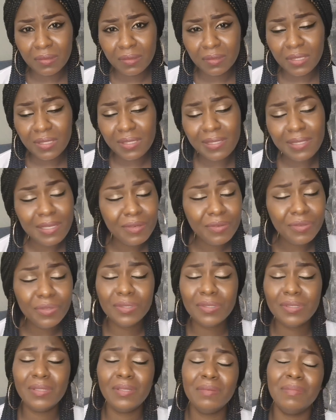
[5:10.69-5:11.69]

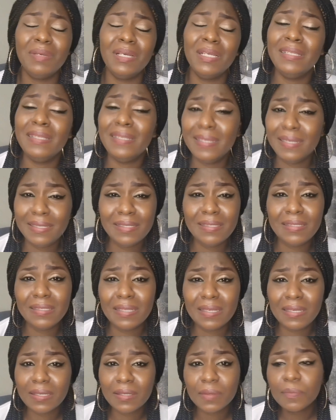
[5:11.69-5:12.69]
Seriously, my lady, it's
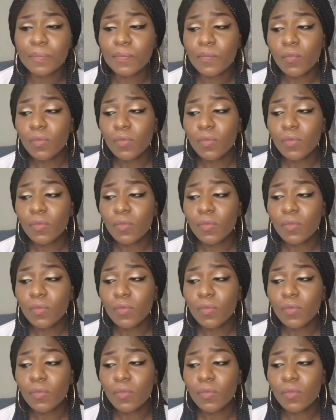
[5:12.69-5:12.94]
like,